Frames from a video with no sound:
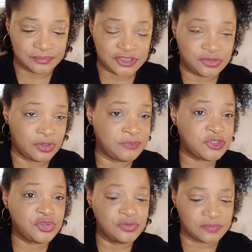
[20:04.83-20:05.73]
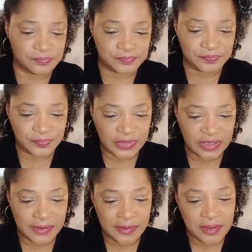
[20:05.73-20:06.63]
She told him the truth
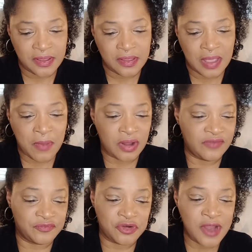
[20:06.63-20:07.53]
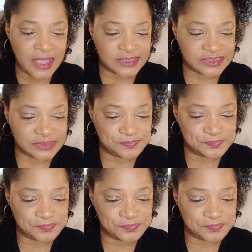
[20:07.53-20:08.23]
about living with her ex.